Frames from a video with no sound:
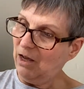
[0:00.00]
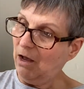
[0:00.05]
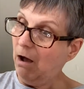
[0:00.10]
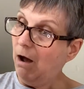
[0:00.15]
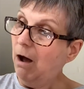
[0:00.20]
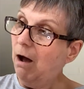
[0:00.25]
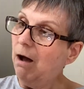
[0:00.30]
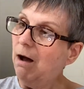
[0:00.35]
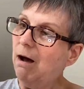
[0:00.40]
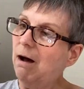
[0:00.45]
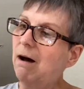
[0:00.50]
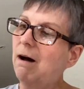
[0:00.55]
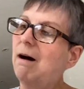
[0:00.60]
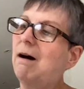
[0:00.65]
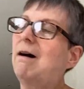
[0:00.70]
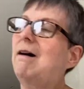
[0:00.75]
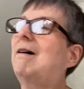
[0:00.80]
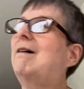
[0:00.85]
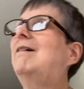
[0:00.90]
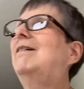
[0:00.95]
Oh,
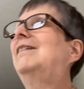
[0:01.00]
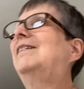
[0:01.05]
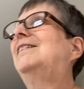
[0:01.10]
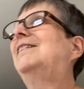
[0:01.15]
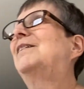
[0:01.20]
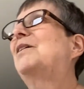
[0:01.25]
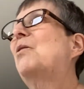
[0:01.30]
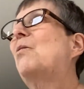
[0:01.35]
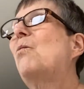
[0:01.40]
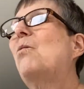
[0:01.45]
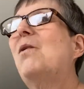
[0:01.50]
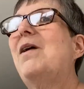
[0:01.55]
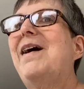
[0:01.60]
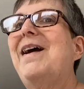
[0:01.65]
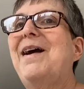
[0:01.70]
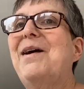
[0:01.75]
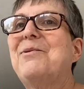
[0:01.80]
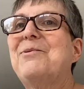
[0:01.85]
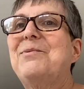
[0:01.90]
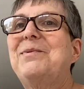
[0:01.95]

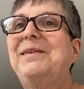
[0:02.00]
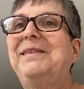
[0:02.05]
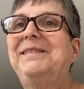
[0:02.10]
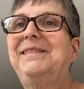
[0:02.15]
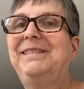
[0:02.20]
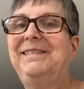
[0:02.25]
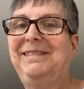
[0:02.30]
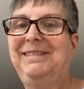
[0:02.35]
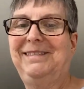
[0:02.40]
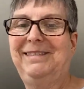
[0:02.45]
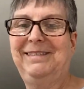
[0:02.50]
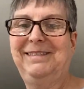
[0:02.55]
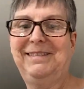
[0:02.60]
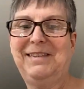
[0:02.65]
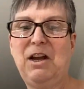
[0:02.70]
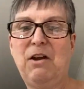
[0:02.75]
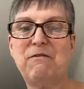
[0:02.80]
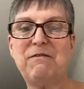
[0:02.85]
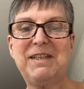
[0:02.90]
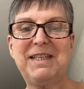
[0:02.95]
wow.
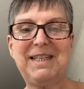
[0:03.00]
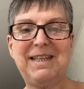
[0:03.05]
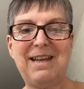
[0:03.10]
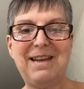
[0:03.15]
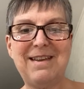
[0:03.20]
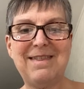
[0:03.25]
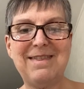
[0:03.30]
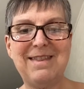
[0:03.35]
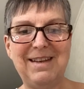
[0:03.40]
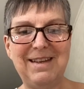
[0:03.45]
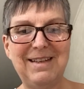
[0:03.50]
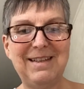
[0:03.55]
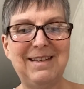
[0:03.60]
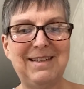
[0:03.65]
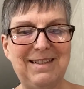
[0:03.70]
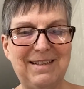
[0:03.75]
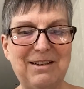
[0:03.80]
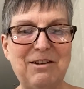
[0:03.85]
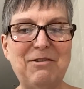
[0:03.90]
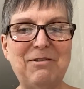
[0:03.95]
I've seen
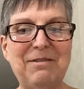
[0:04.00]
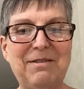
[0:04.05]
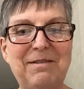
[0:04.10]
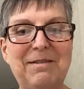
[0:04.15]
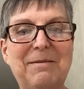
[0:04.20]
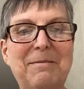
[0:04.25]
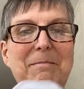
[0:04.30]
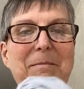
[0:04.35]
this on